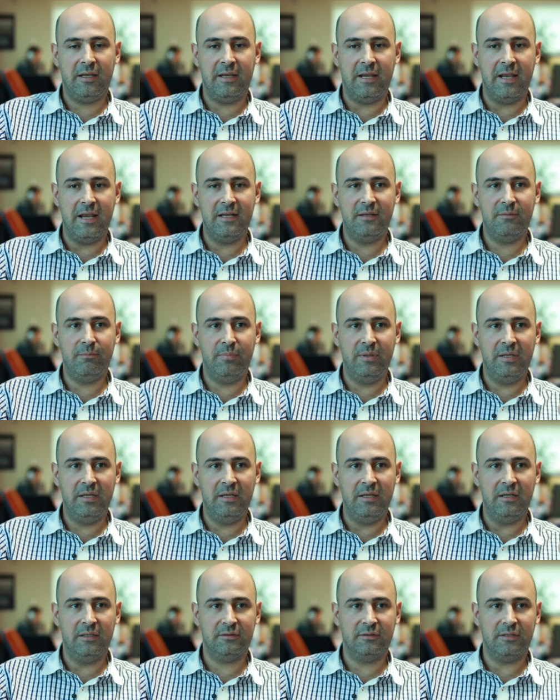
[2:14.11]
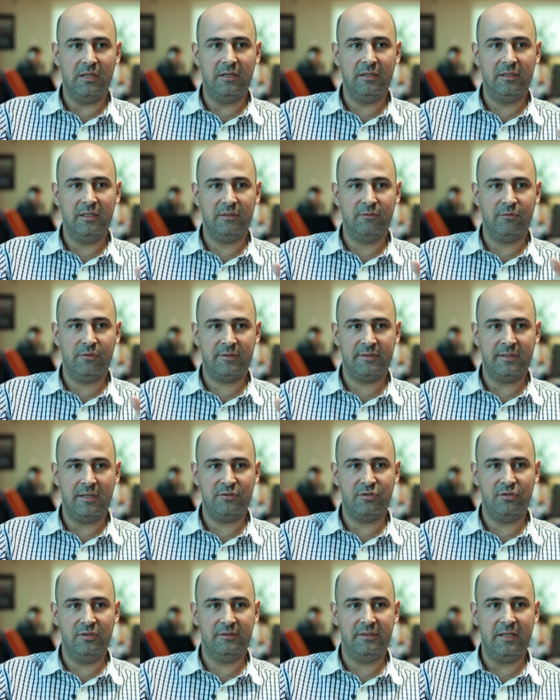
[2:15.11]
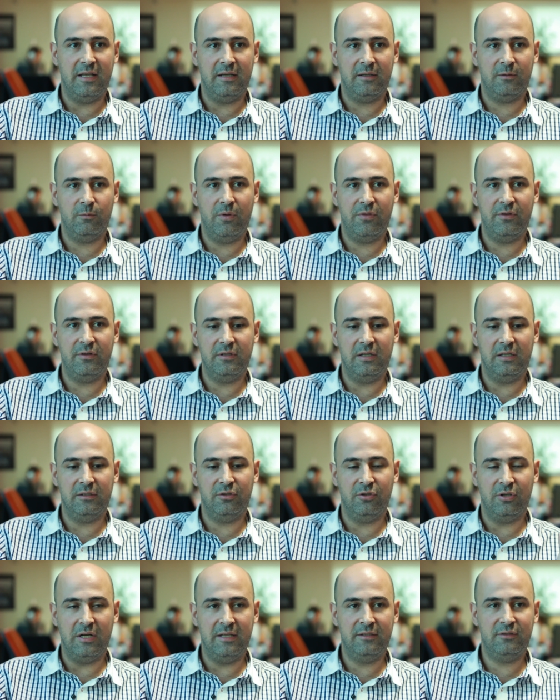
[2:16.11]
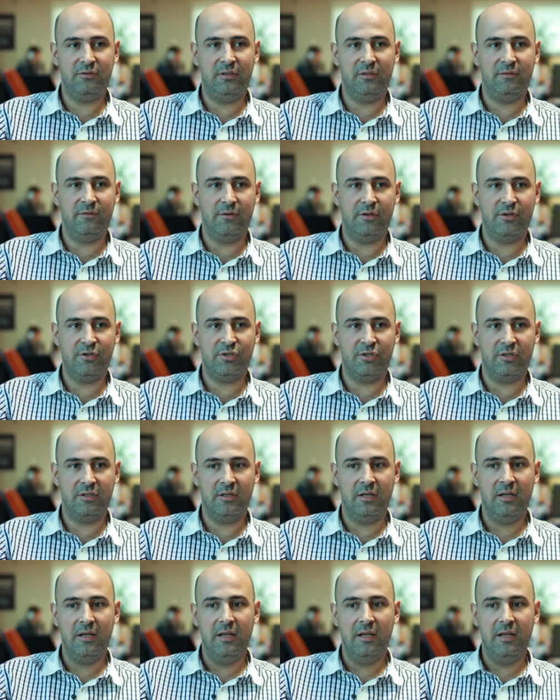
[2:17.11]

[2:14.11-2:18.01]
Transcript: can be a target for such an attack, whether or not your Android version